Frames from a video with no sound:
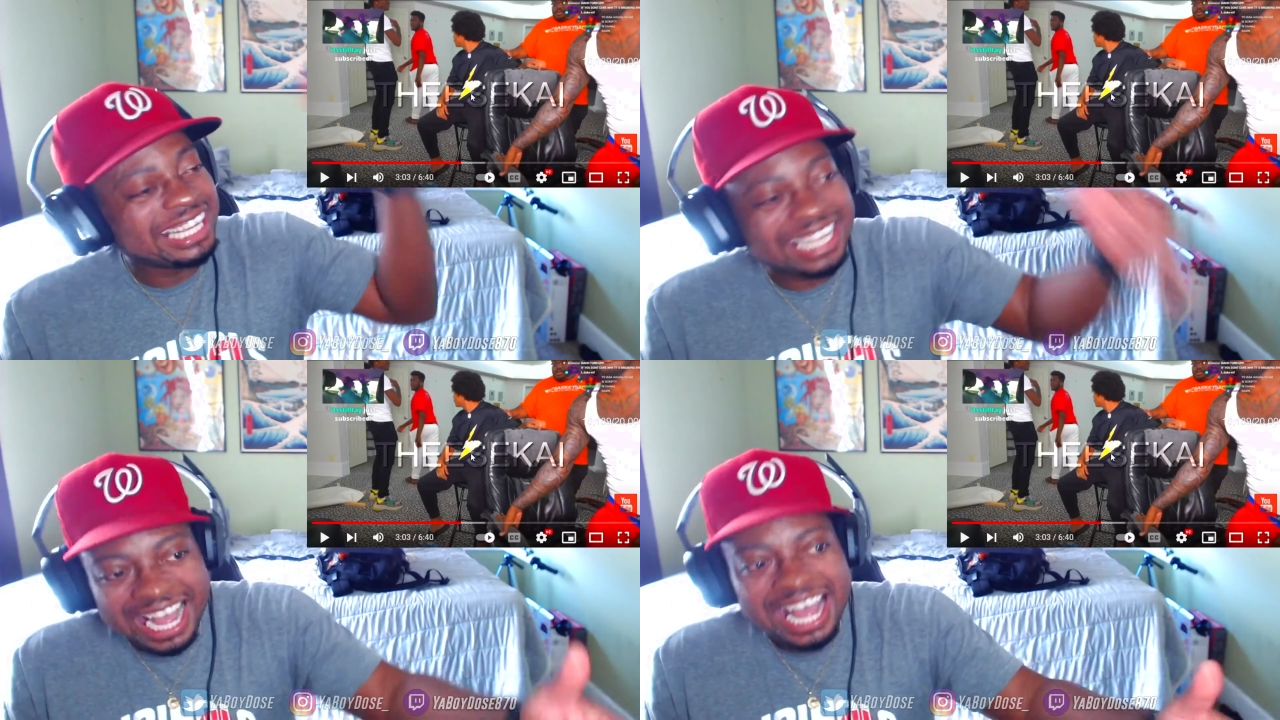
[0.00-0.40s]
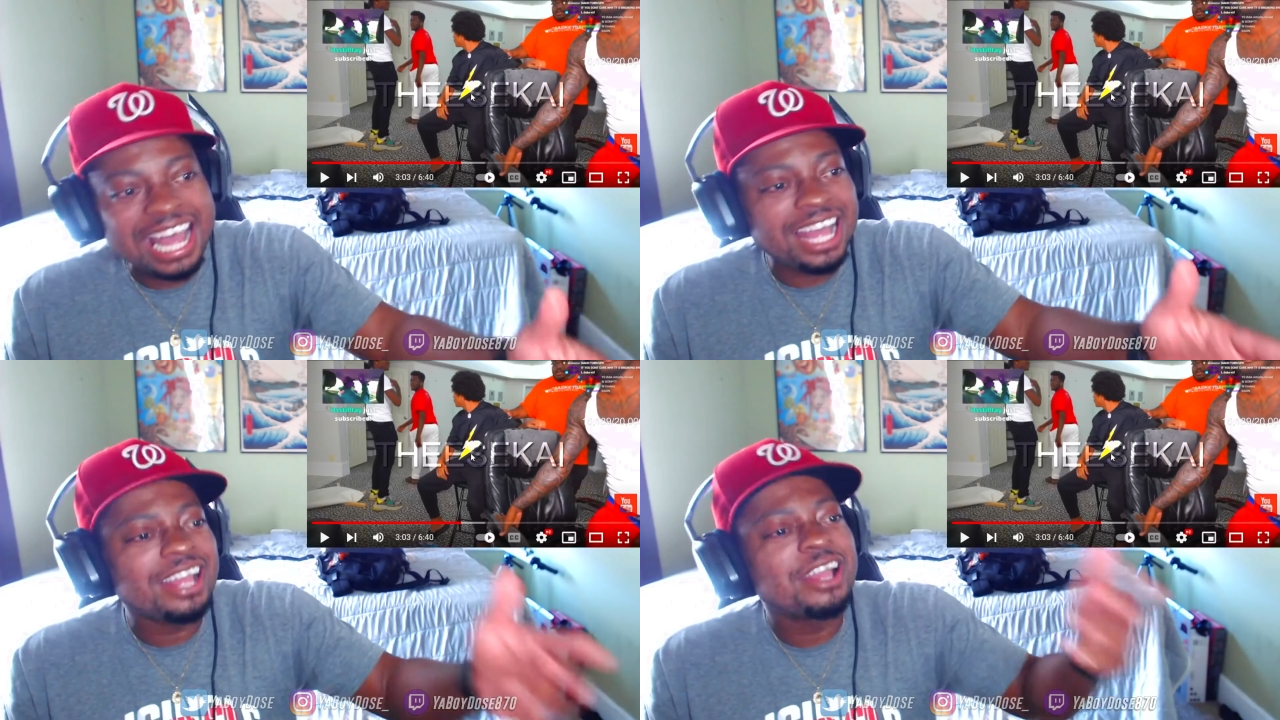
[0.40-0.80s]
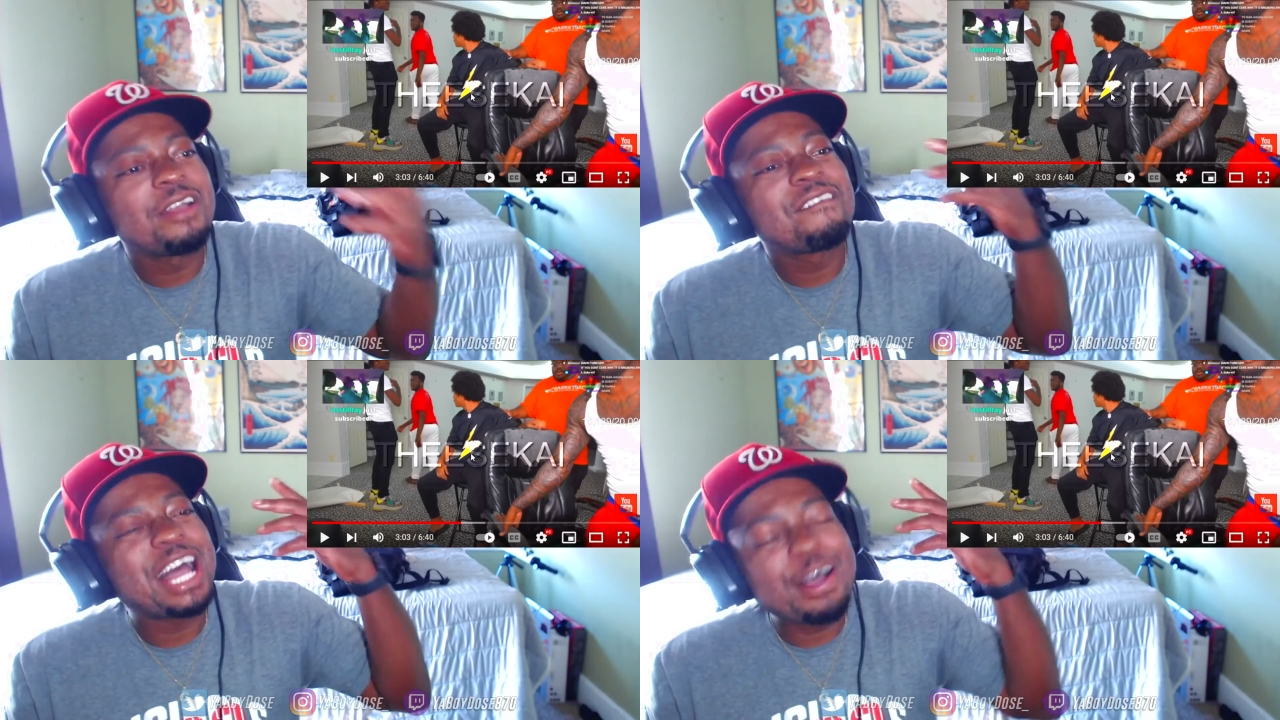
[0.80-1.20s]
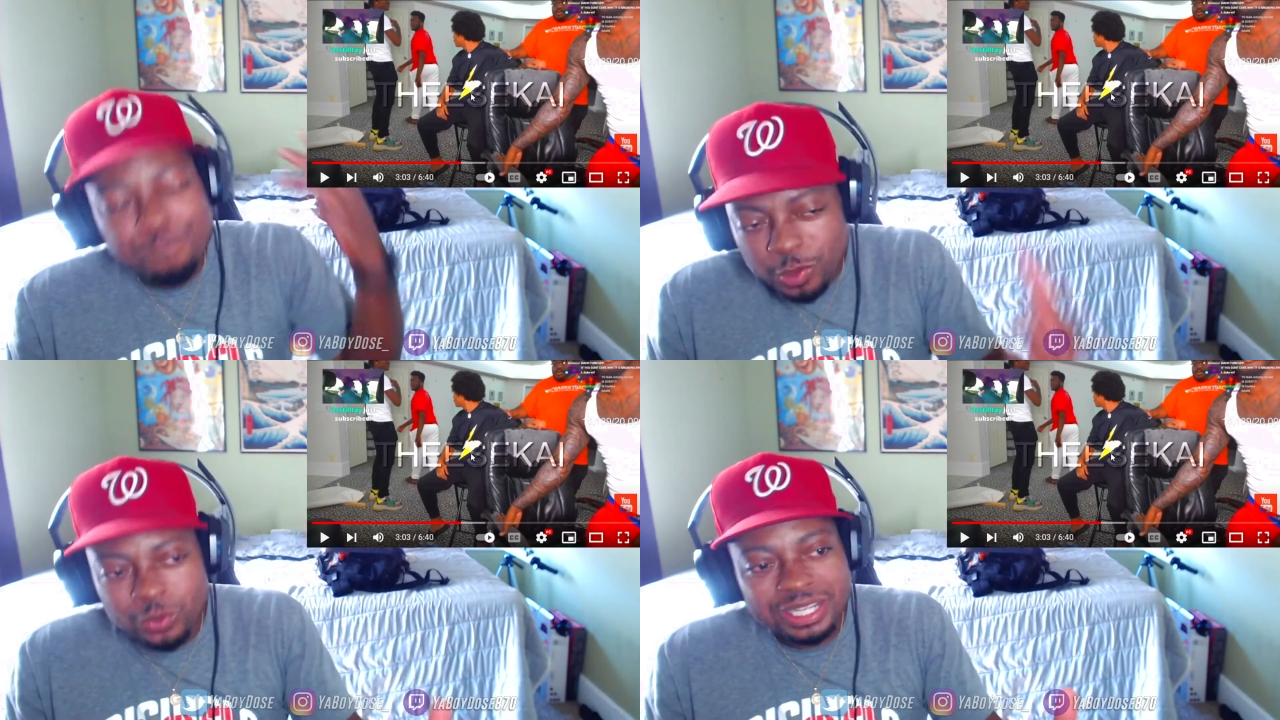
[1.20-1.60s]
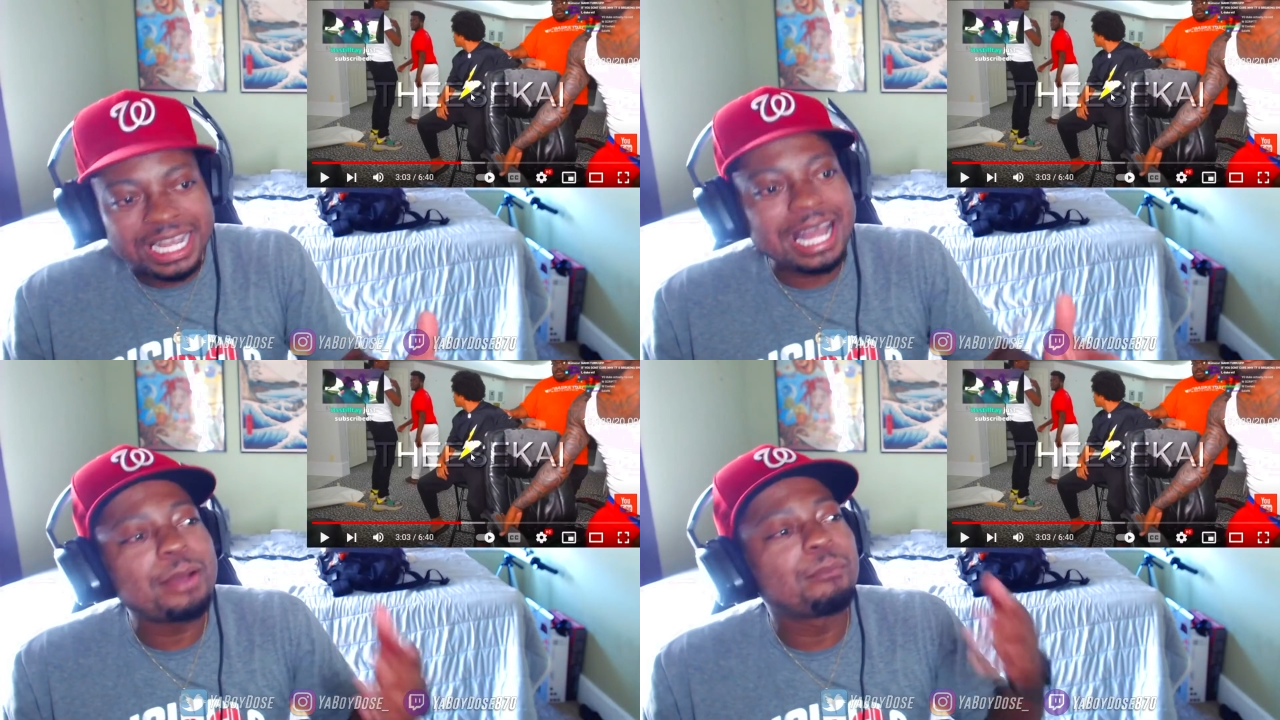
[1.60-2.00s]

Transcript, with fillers: Kai, I fuck with Kai,